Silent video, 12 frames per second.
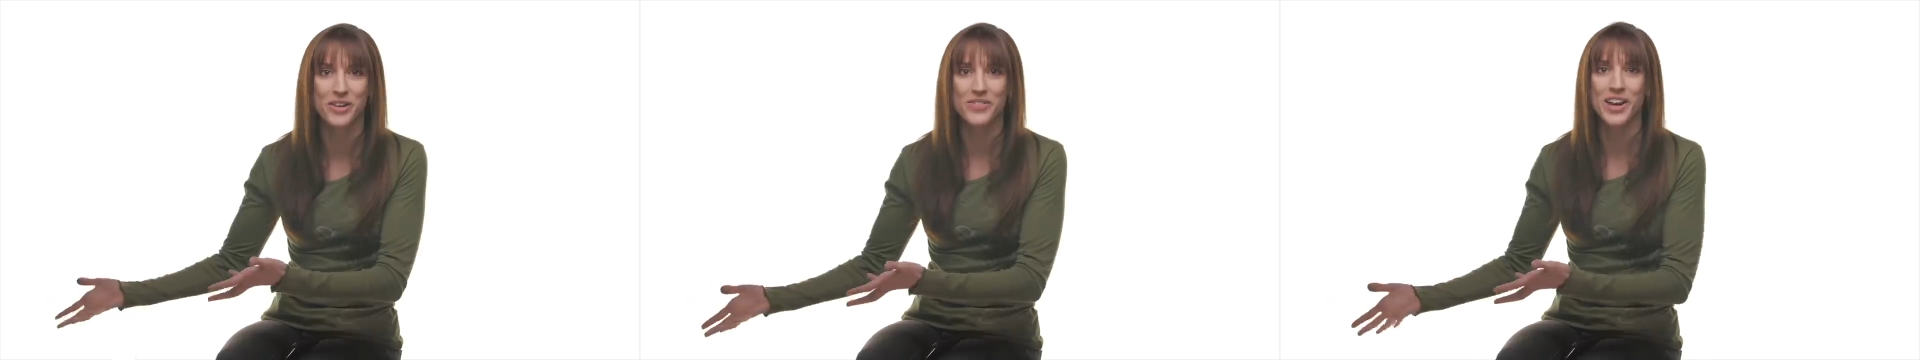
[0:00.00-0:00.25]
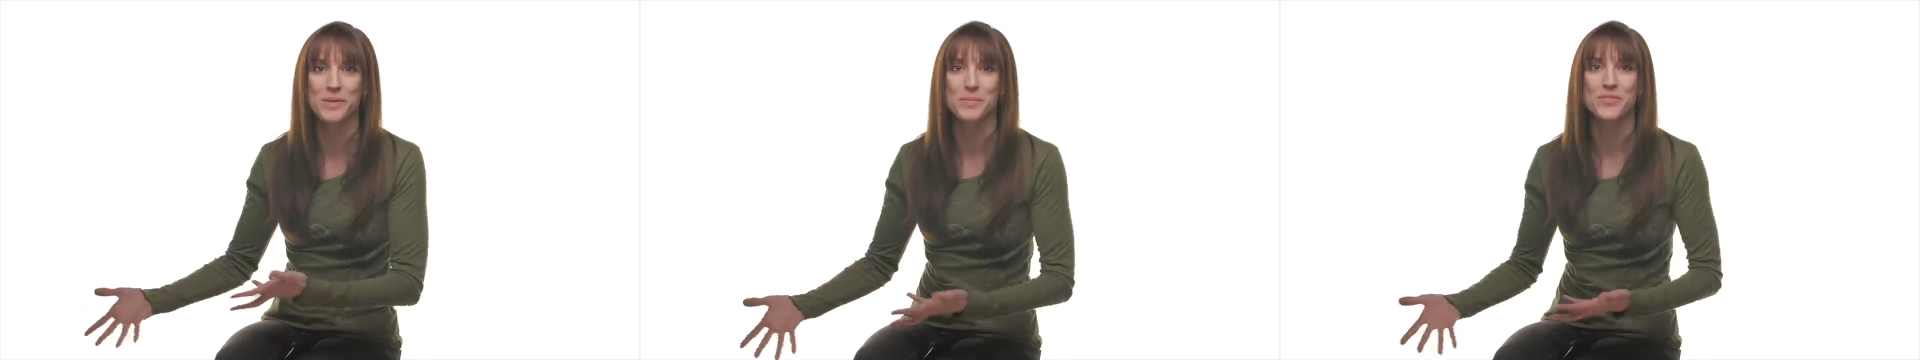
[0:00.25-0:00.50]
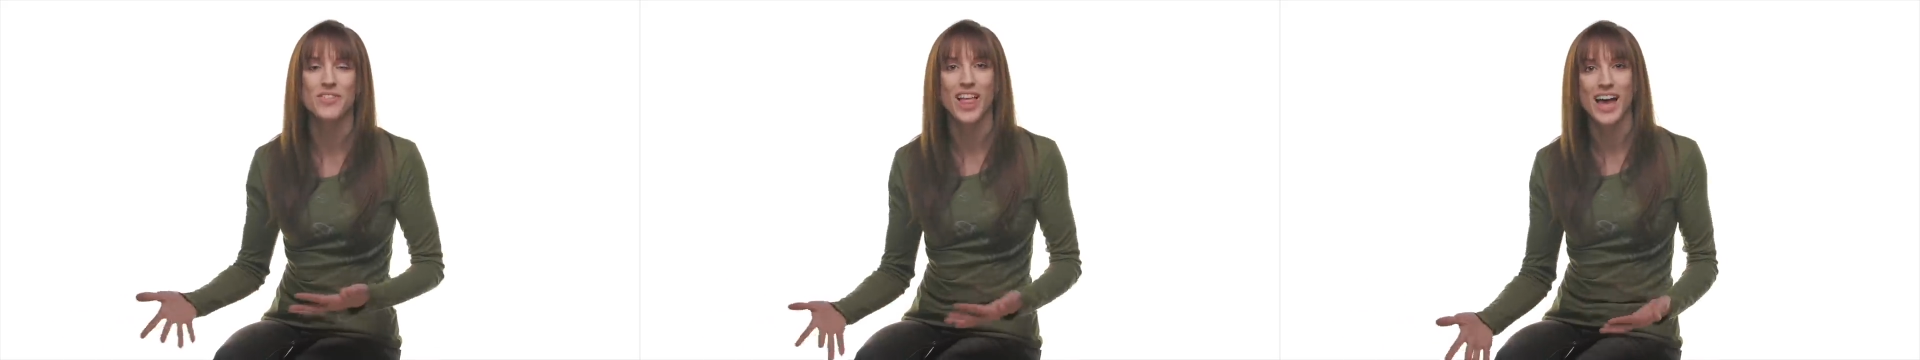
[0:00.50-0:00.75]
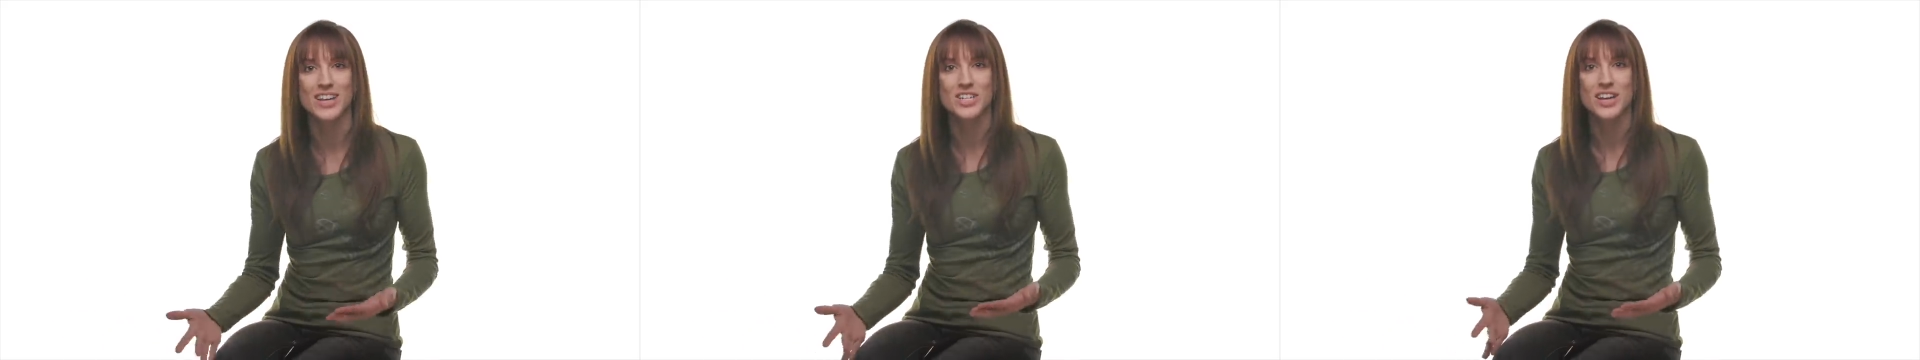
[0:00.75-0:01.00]
off-camera
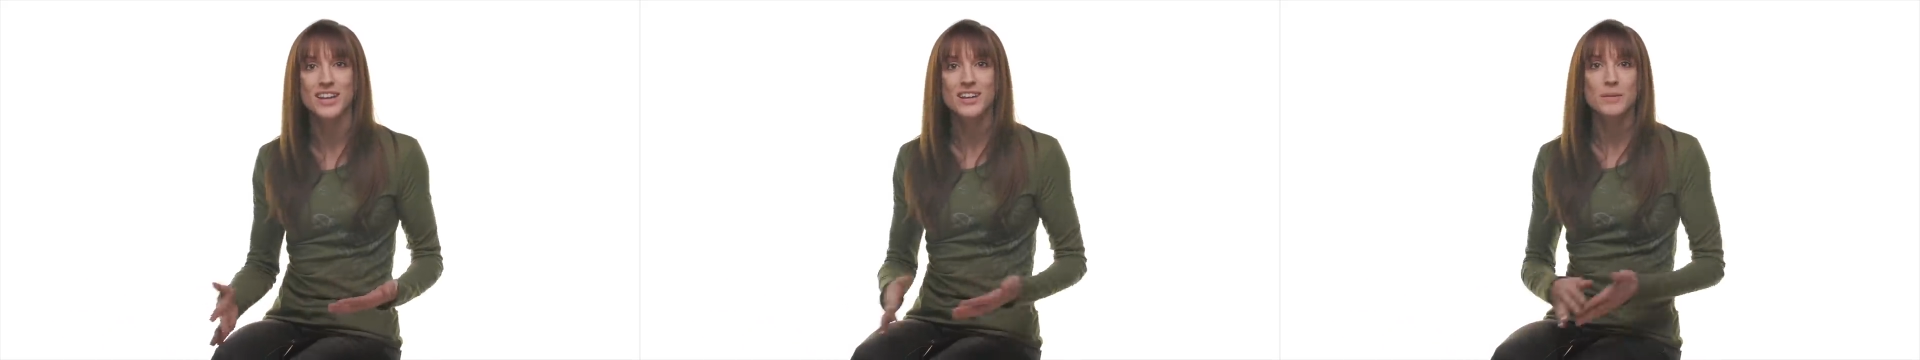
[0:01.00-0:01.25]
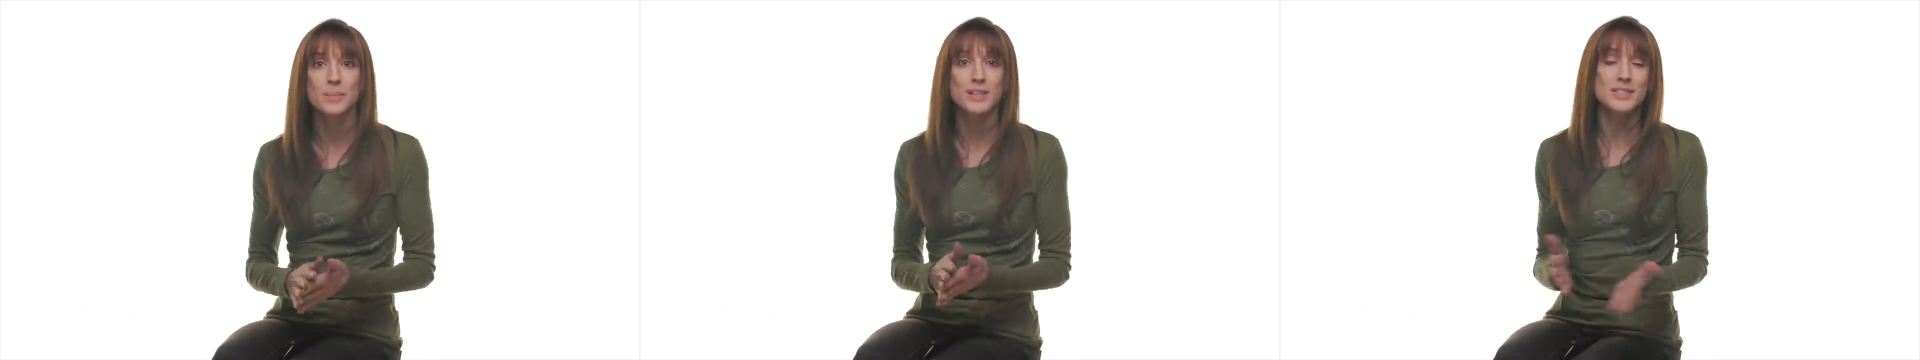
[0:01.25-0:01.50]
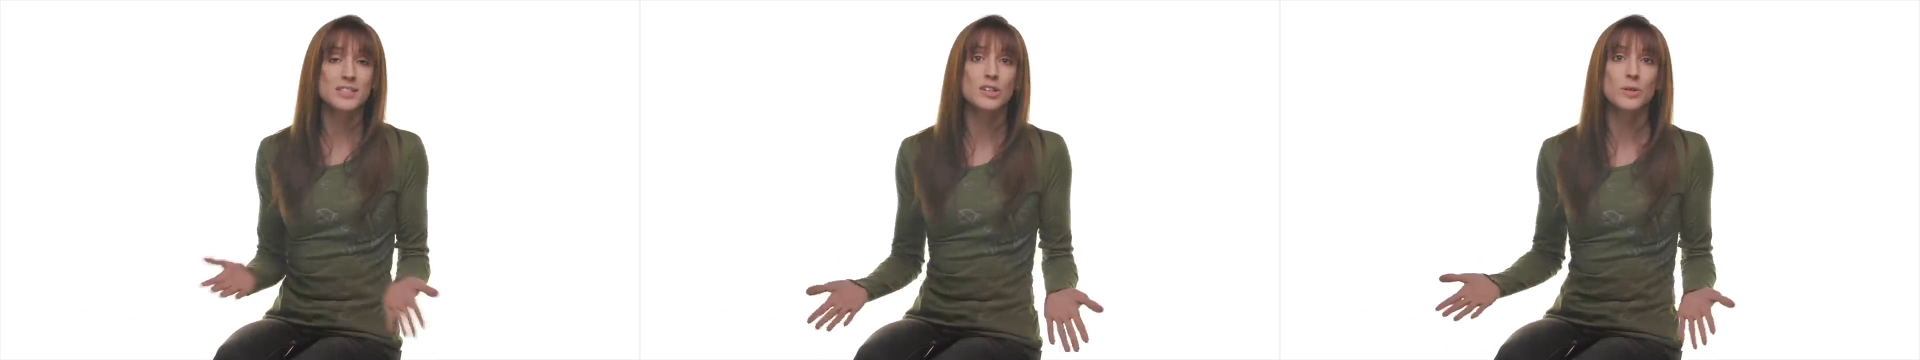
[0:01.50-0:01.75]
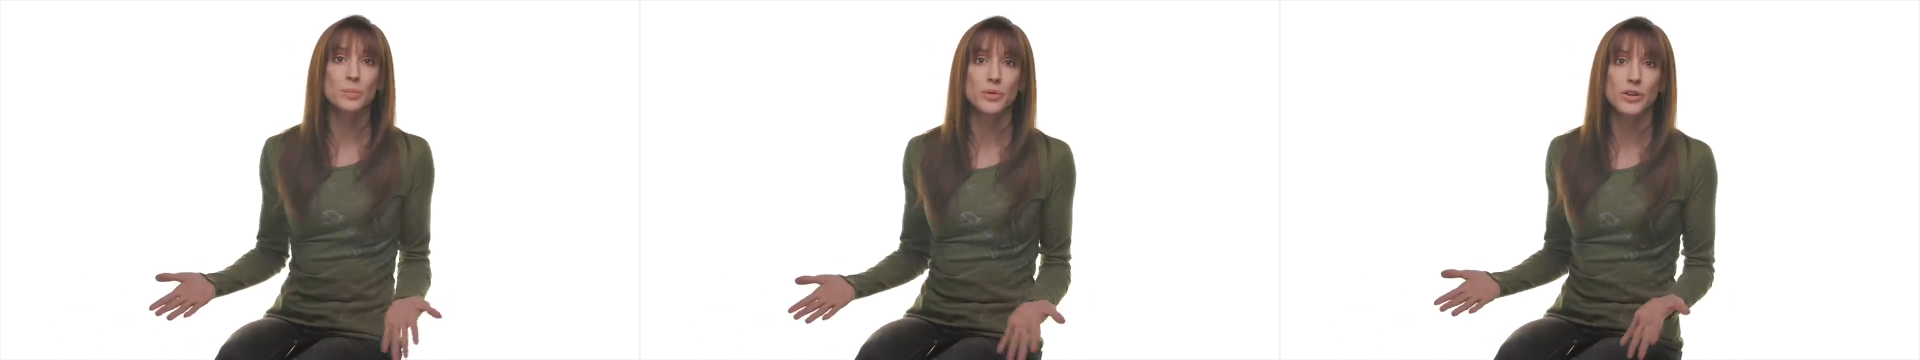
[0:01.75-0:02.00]
flash, but it's
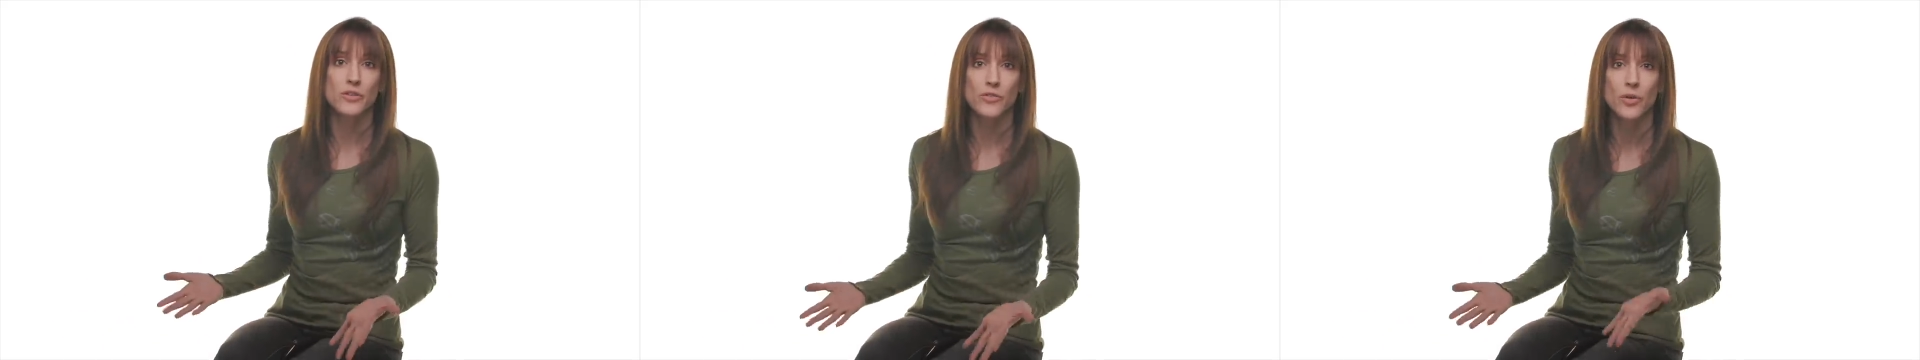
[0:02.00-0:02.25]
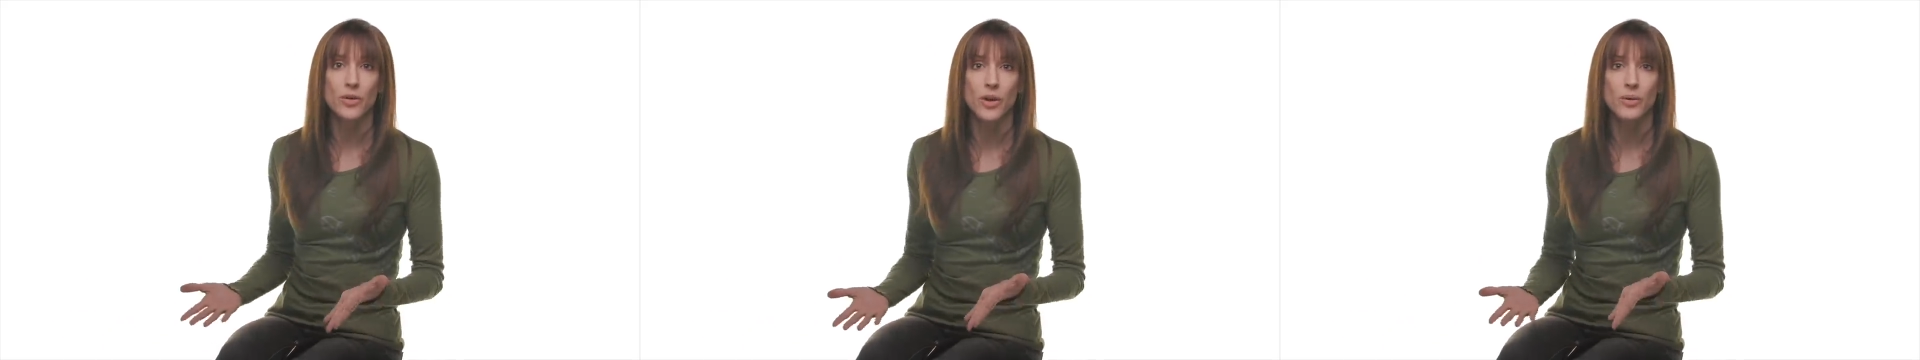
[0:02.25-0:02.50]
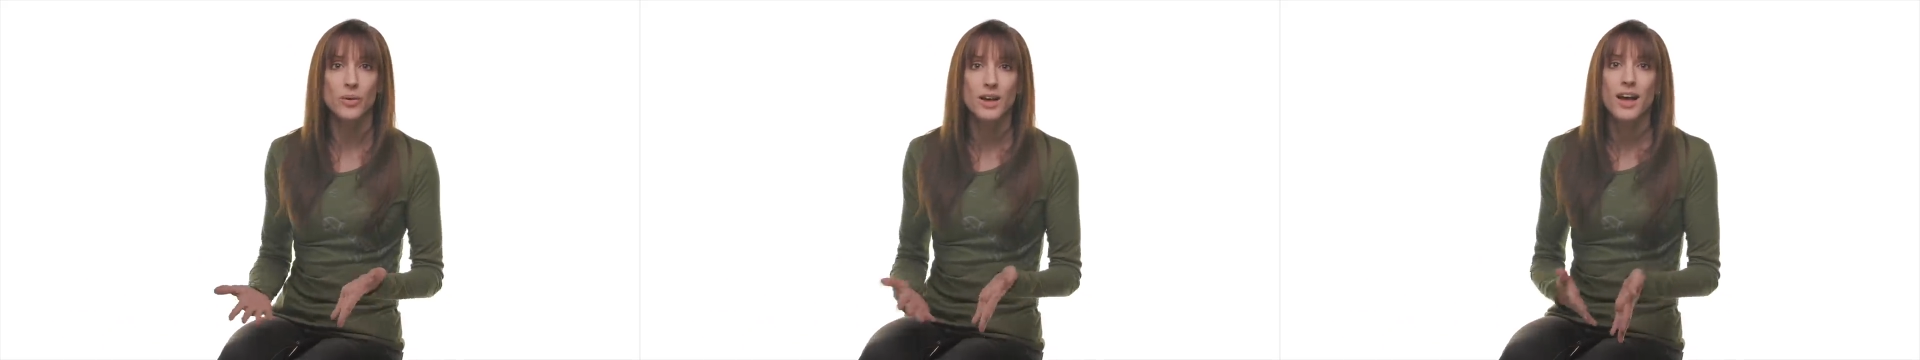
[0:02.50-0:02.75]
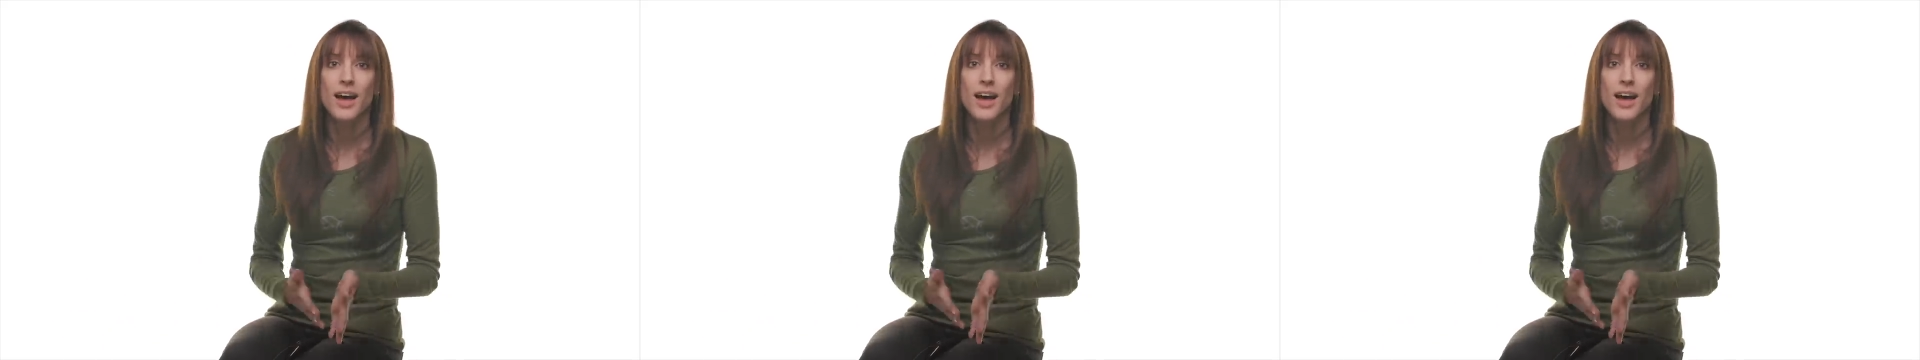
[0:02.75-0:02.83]
still a pretty photo.